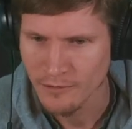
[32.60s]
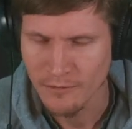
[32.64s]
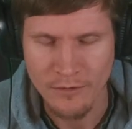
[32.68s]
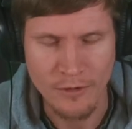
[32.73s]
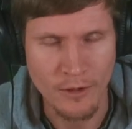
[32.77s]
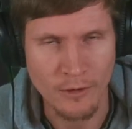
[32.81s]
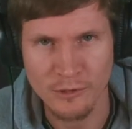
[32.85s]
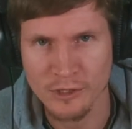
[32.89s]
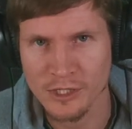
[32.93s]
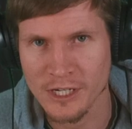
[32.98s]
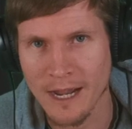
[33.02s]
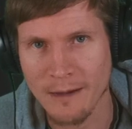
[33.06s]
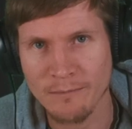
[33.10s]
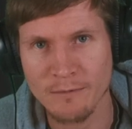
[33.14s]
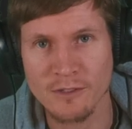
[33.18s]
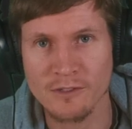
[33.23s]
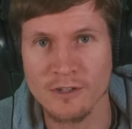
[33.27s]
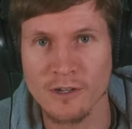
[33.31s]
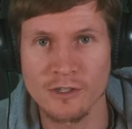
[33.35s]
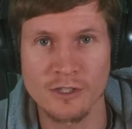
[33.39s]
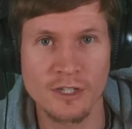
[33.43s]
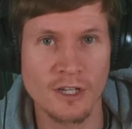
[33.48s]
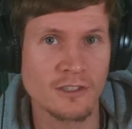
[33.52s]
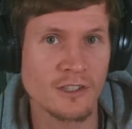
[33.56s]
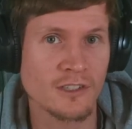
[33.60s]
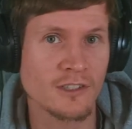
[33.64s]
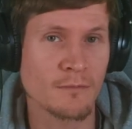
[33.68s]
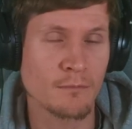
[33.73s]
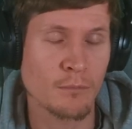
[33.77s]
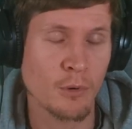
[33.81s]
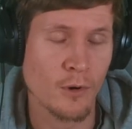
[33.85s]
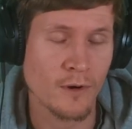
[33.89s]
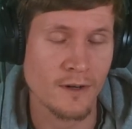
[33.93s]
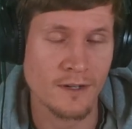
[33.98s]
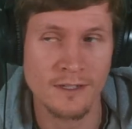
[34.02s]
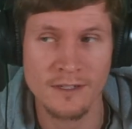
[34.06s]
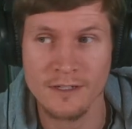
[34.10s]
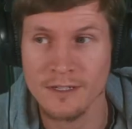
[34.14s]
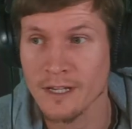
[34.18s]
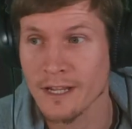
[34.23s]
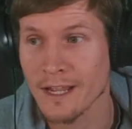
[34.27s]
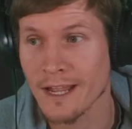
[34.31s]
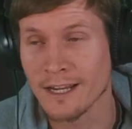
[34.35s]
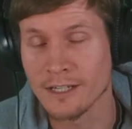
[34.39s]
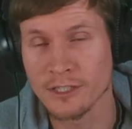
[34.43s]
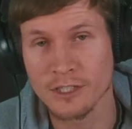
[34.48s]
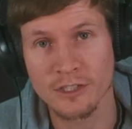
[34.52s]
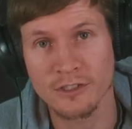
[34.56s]
those chapters are just as important
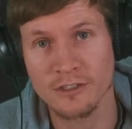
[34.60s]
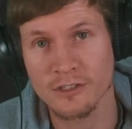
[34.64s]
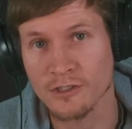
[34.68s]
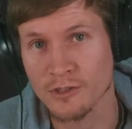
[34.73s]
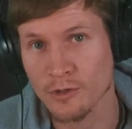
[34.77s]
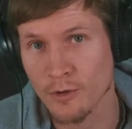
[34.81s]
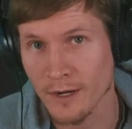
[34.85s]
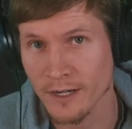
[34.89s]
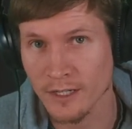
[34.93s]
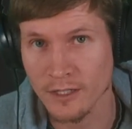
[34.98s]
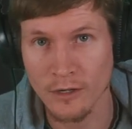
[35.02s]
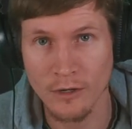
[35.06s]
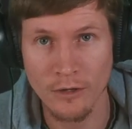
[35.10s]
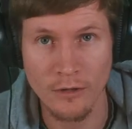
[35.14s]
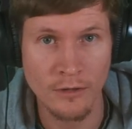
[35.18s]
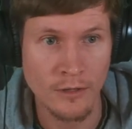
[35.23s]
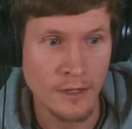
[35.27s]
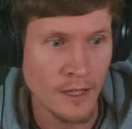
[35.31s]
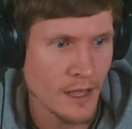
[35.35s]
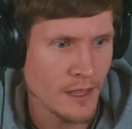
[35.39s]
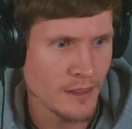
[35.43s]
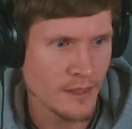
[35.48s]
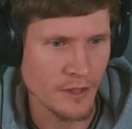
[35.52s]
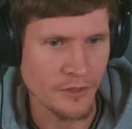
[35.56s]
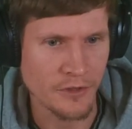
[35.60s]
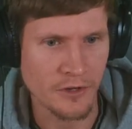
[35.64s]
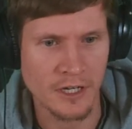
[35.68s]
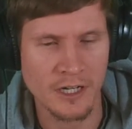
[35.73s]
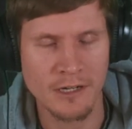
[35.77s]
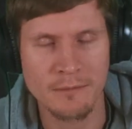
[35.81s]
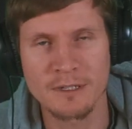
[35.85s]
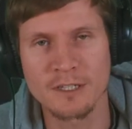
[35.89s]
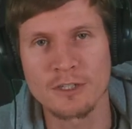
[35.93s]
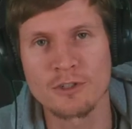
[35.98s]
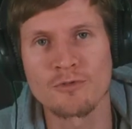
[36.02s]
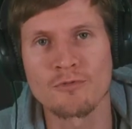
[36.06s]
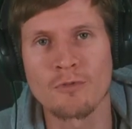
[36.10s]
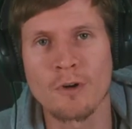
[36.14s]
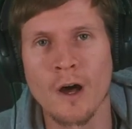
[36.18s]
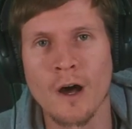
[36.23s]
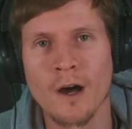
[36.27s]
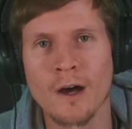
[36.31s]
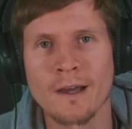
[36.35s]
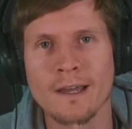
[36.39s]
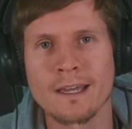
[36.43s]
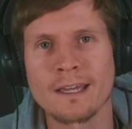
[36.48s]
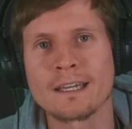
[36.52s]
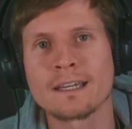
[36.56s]
and just as critical that they're going to be
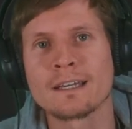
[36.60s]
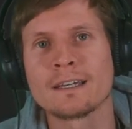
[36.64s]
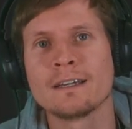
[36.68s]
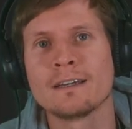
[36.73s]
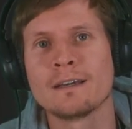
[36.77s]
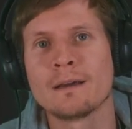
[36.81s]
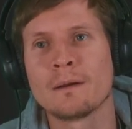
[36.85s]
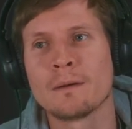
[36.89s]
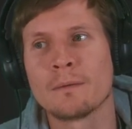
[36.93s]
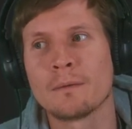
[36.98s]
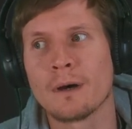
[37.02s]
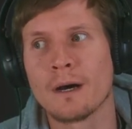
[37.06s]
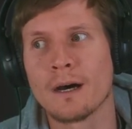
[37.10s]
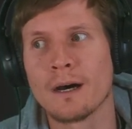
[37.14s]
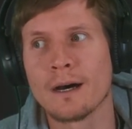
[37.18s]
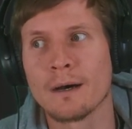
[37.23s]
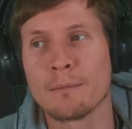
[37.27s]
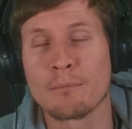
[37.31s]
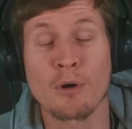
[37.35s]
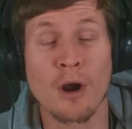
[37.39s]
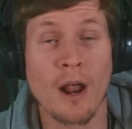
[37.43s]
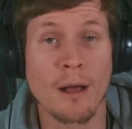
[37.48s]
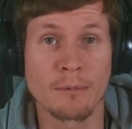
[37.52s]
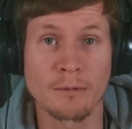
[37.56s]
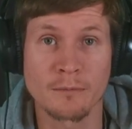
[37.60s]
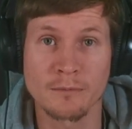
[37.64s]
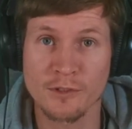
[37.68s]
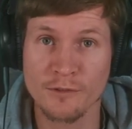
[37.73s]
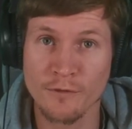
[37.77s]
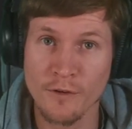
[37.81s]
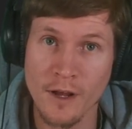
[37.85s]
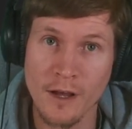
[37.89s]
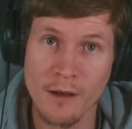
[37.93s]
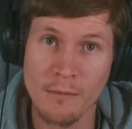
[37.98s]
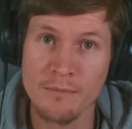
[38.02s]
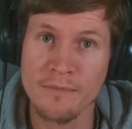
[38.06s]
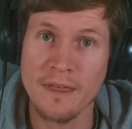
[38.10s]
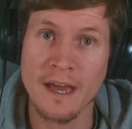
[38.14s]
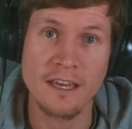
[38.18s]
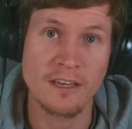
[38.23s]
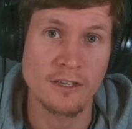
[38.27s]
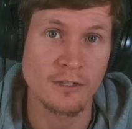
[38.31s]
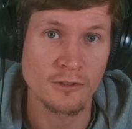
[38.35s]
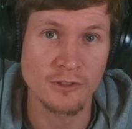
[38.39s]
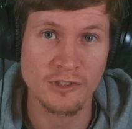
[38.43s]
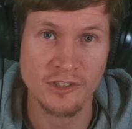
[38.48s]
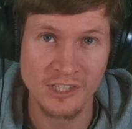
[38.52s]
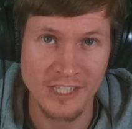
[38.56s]
drawing uh, problems from that
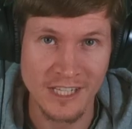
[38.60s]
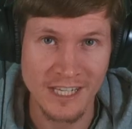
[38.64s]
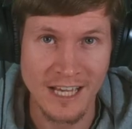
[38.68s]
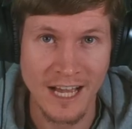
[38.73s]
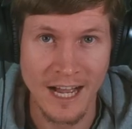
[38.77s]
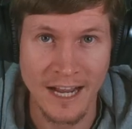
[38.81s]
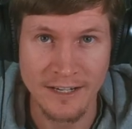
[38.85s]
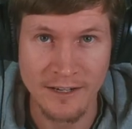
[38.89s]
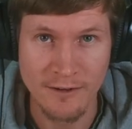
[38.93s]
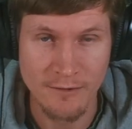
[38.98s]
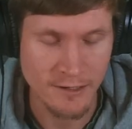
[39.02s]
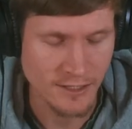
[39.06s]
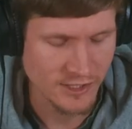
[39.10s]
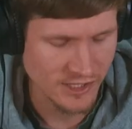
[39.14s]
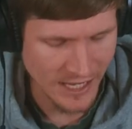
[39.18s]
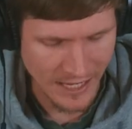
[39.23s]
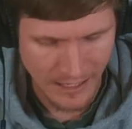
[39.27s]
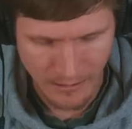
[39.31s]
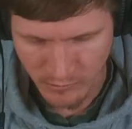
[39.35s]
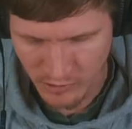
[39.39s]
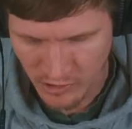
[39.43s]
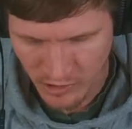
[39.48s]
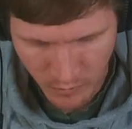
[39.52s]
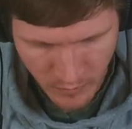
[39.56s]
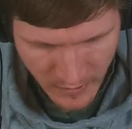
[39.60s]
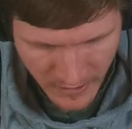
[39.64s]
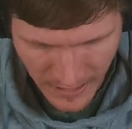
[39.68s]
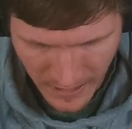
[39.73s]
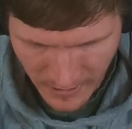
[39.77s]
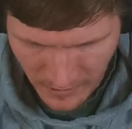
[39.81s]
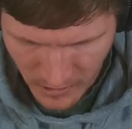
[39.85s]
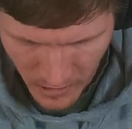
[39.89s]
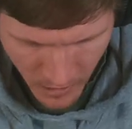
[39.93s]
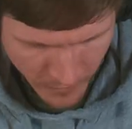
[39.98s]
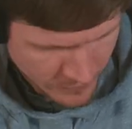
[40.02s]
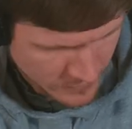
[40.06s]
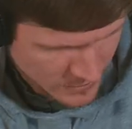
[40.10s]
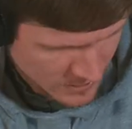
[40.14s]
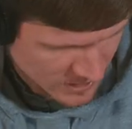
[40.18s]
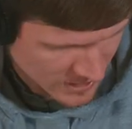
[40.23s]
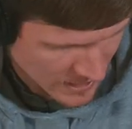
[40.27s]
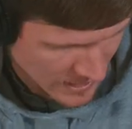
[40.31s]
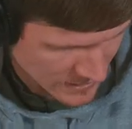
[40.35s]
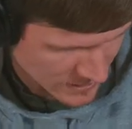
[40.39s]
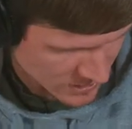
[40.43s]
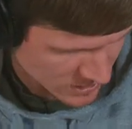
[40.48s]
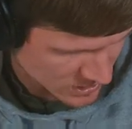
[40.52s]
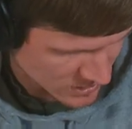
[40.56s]
you'll see on your exam. So we got to cover this
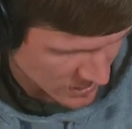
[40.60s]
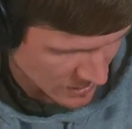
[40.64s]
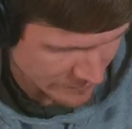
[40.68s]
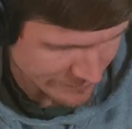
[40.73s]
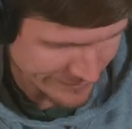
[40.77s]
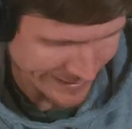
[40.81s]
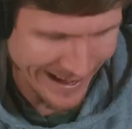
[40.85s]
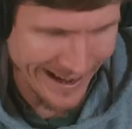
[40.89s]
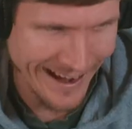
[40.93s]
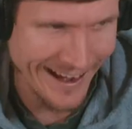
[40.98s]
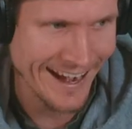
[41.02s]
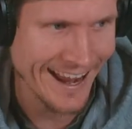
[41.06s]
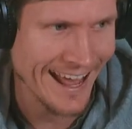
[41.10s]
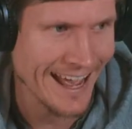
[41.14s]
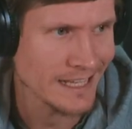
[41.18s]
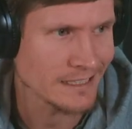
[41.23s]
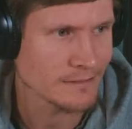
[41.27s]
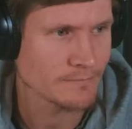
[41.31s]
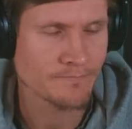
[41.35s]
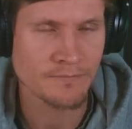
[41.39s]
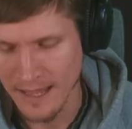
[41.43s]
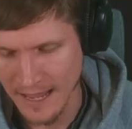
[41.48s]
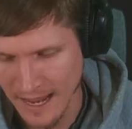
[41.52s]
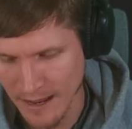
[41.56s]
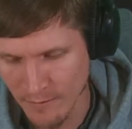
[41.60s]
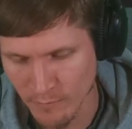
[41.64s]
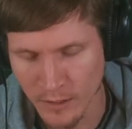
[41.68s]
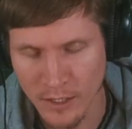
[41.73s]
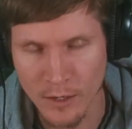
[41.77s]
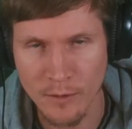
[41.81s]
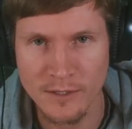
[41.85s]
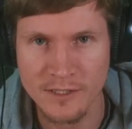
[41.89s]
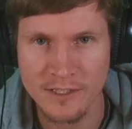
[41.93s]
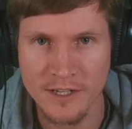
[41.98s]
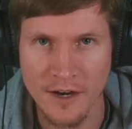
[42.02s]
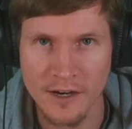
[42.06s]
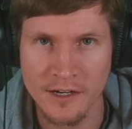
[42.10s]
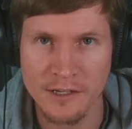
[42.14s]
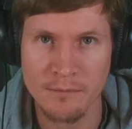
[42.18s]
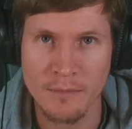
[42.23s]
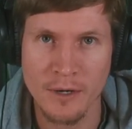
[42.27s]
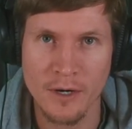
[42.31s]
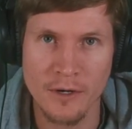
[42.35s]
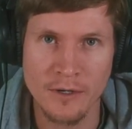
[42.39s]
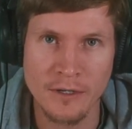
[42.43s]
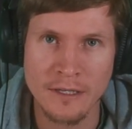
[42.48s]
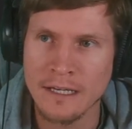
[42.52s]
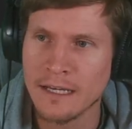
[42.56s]
kind of stuff, all right? And we're going dark
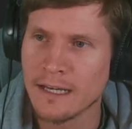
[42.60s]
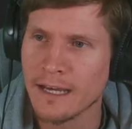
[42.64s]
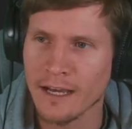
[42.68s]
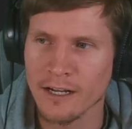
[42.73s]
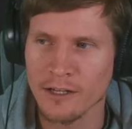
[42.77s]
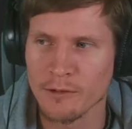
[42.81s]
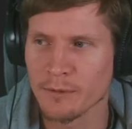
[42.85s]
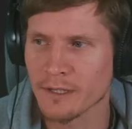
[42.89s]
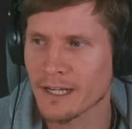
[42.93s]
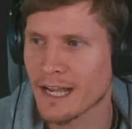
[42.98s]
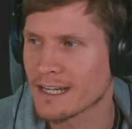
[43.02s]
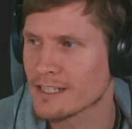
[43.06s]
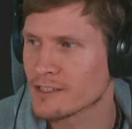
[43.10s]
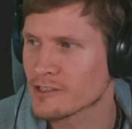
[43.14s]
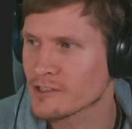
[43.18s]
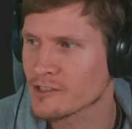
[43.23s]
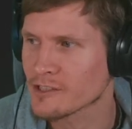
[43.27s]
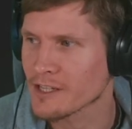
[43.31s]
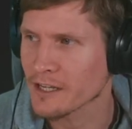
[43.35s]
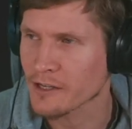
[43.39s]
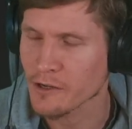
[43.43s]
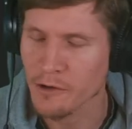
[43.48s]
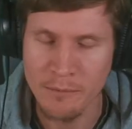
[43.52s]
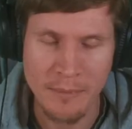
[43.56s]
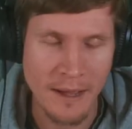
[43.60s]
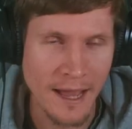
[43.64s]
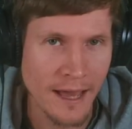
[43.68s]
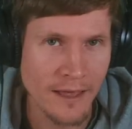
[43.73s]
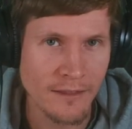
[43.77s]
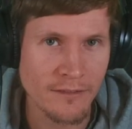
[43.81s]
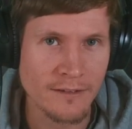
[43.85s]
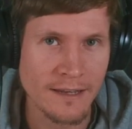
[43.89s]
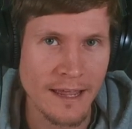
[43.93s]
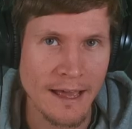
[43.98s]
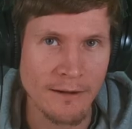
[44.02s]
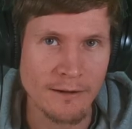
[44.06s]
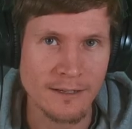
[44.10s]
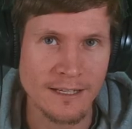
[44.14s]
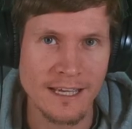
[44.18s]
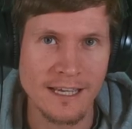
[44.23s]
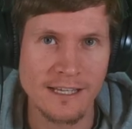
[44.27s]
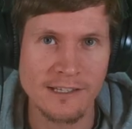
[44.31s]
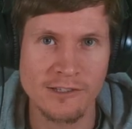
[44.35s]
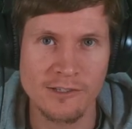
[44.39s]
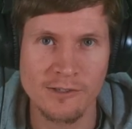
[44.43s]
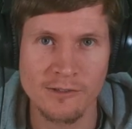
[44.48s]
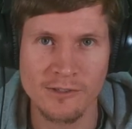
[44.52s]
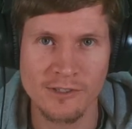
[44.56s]
mode. I don't know what kind of psychopath
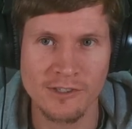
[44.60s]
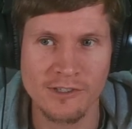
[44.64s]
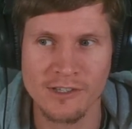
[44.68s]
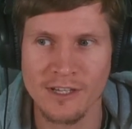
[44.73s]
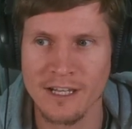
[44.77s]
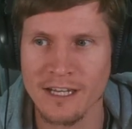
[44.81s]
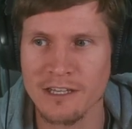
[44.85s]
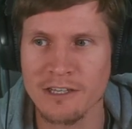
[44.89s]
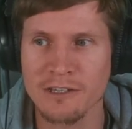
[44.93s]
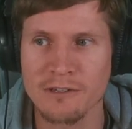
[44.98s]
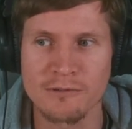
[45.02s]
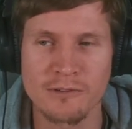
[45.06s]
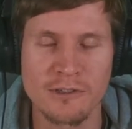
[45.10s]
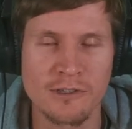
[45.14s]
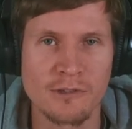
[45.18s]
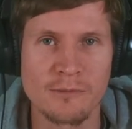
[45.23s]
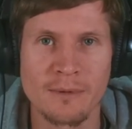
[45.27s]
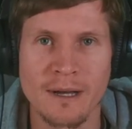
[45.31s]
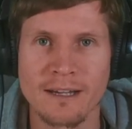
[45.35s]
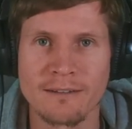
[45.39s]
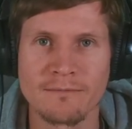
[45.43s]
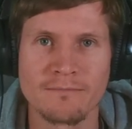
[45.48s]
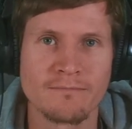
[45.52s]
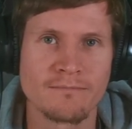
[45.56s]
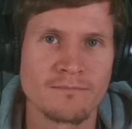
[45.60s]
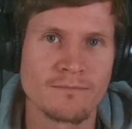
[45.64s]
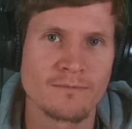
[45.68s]
nowadays uses like YouTube on